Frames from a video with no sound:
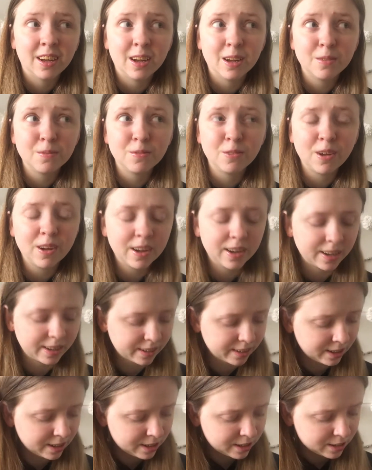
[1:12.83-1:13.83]
I'm
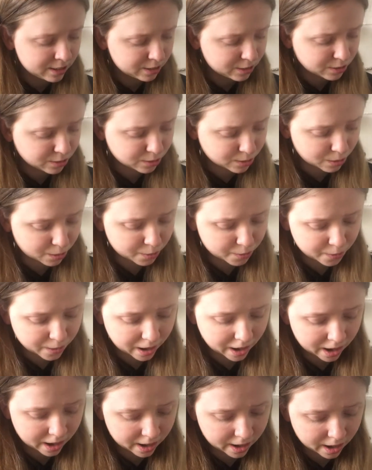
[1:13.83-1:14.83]
fine. So
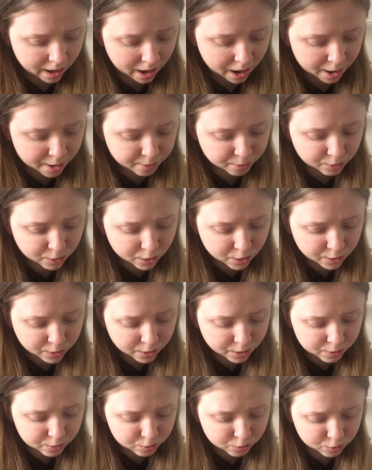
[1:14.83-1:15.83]
uh, I've
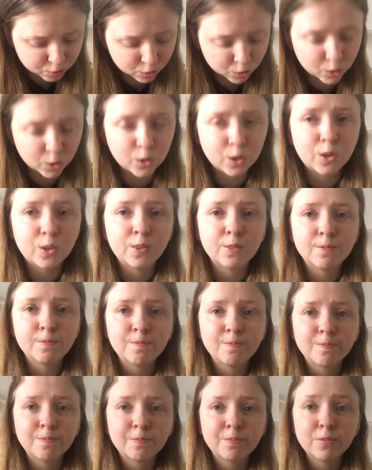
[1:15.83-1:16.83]
gone for
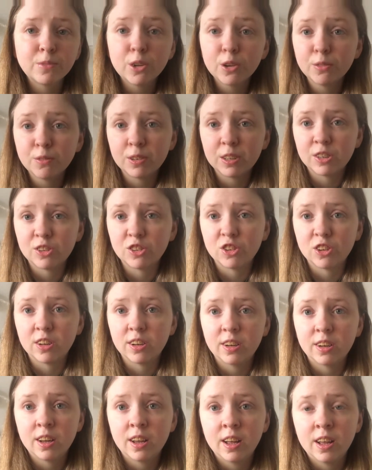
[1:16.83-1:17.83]

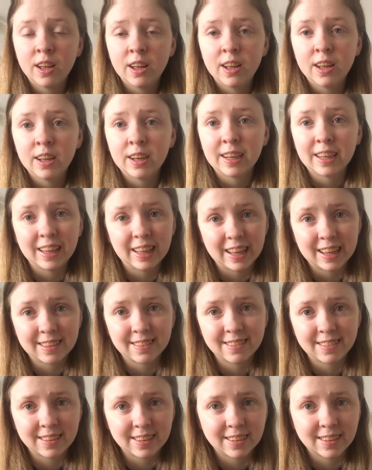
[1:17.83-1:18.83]
nonfiction,
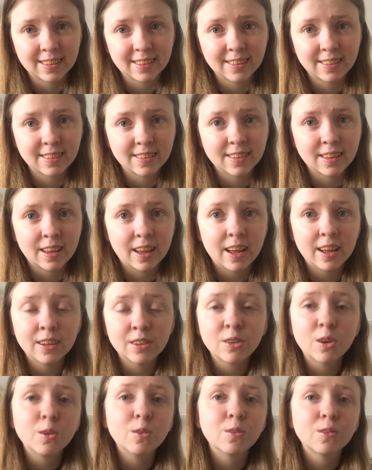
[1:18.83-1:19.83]
classics,
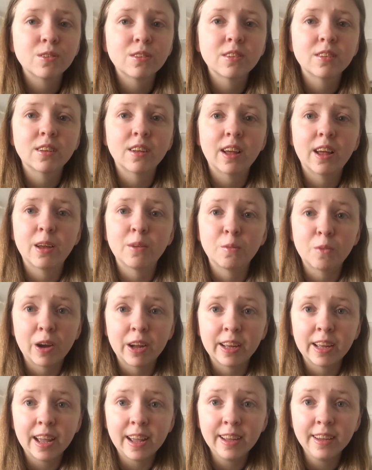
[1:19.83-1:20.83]
adult, and
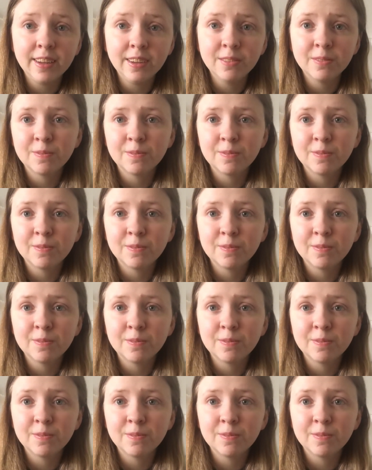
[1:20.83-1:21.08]
YA